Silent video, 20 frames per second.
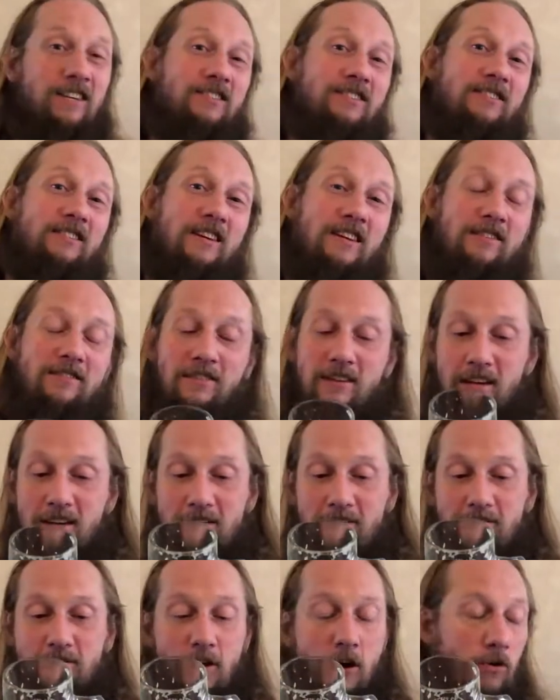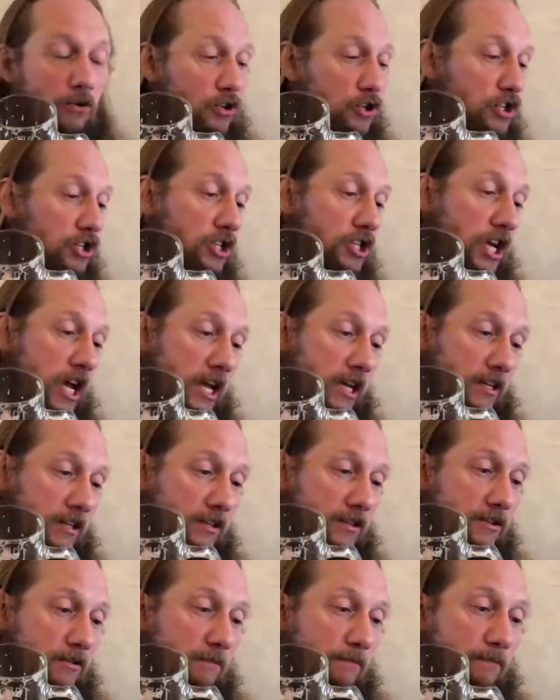cc, so
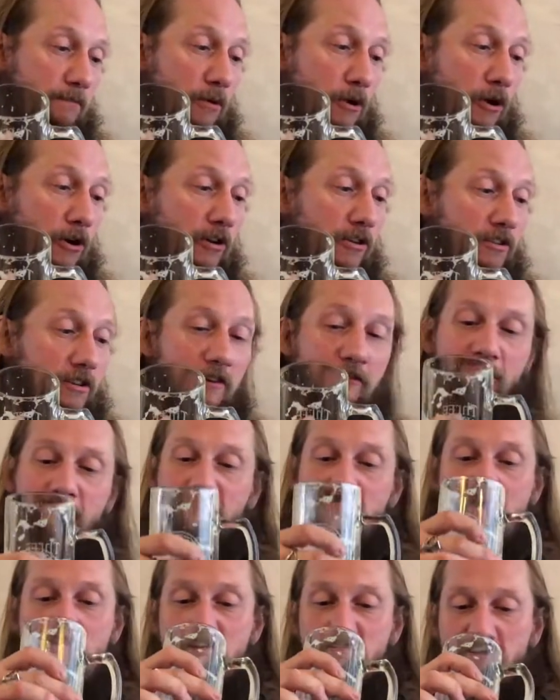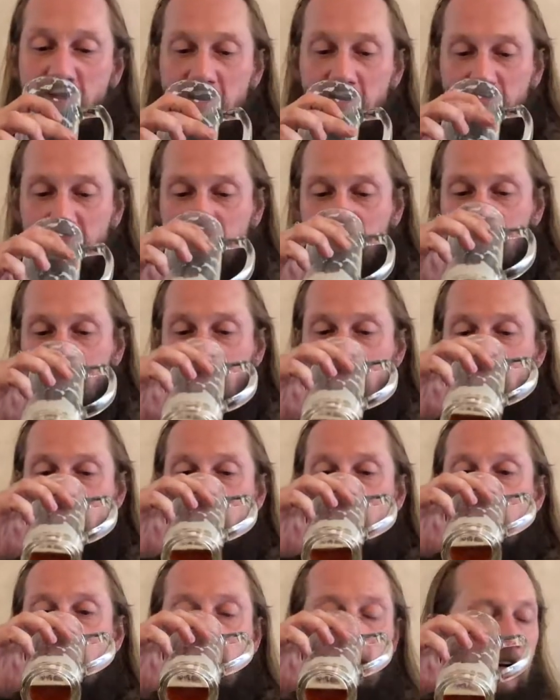6.58 for
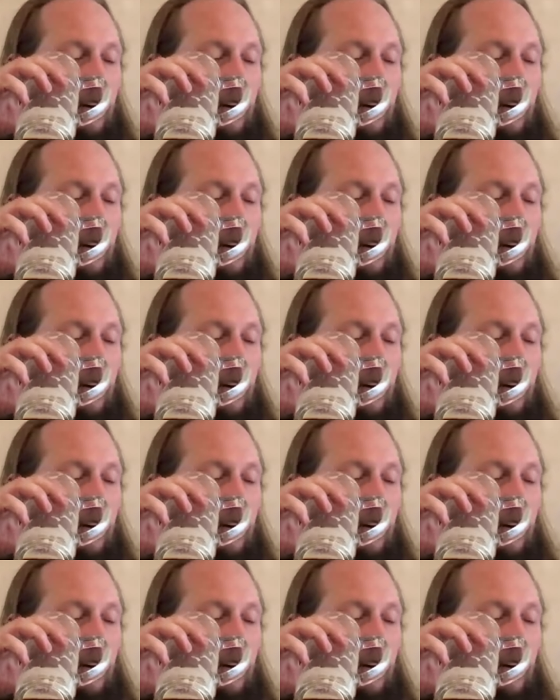this